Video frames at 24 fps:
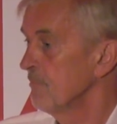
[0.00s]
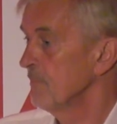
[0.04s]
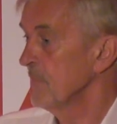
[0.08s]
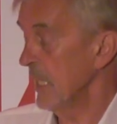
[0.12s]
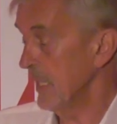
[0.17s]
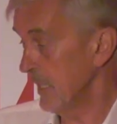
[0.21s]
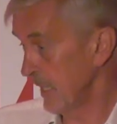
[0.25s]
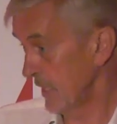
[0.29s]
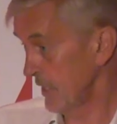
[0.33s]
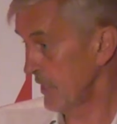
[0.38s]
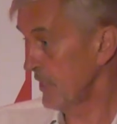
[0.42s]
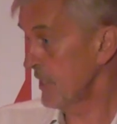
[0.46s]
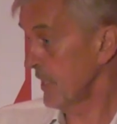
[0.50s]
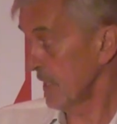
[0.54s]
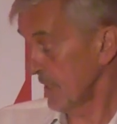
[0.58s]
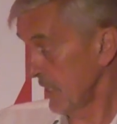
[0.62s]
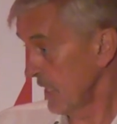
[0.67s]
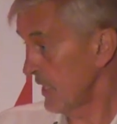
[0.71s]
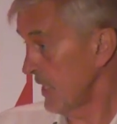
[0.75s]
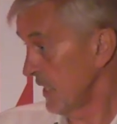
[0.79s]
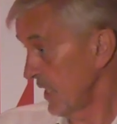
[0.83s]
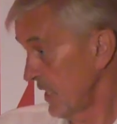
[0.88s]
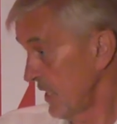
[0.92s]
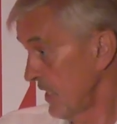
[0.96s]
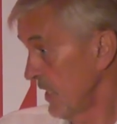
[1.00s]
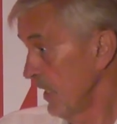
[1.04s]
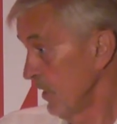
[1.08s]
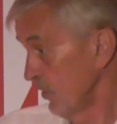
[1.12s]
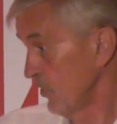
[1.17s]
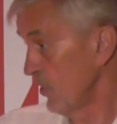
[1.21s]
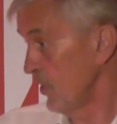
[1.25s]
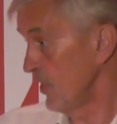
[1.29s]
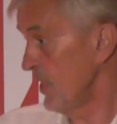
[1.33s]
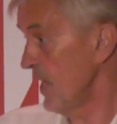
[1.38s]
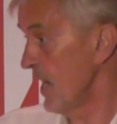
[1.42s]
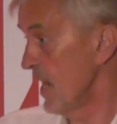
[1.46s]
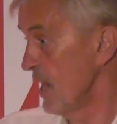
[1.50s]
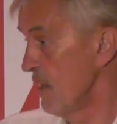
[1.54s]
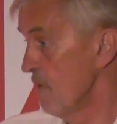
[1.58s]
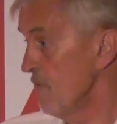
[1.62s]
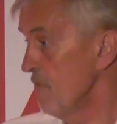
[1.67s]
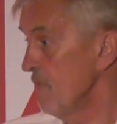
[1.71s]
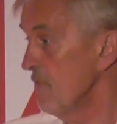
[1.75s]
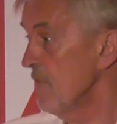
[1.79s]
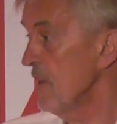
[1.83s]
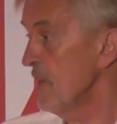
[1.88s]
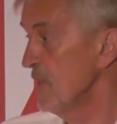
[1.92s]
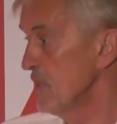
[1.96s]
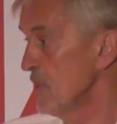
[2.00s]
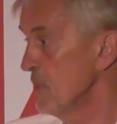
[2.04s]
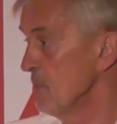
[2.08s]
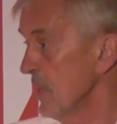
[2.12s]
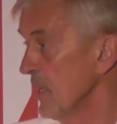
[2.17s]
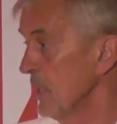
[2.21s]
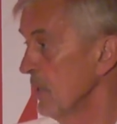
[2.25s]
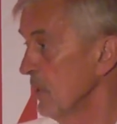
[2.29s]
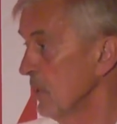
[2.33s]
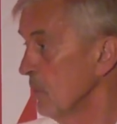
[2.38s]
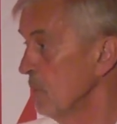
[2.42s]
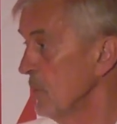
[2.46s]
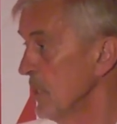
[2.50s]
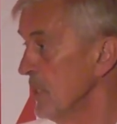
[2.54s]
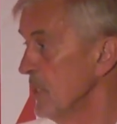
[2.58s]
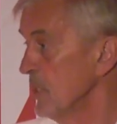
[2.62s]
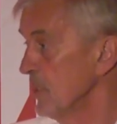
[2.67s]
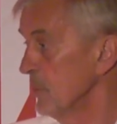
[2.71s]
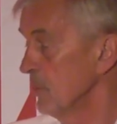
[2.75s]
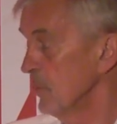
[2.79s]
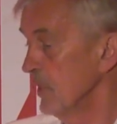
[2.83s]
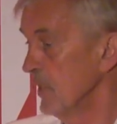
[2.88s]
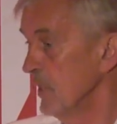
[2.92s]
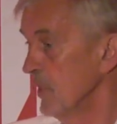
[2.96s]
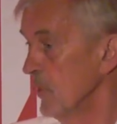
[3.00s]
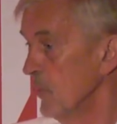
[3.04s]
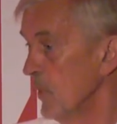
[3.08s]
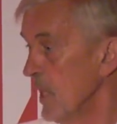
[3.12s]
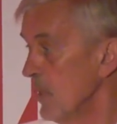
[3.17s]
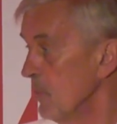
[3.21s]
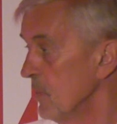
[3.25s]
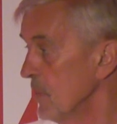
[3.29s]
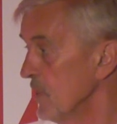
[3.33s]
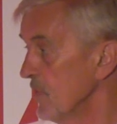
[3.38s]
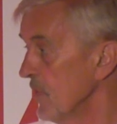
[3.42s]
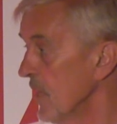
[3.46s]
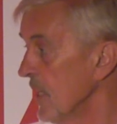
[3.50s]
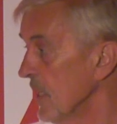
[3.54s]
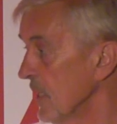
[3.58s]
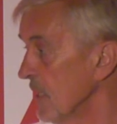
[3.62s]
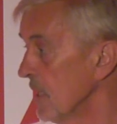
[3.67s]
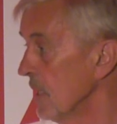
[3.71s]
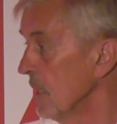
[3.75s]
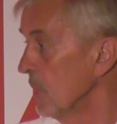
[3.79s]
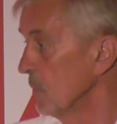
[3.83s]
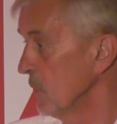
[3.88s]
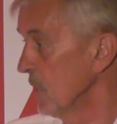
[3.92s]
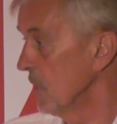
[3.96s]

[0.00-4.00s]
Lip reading: And this is still today a fundamental principle in the way in which Vanguard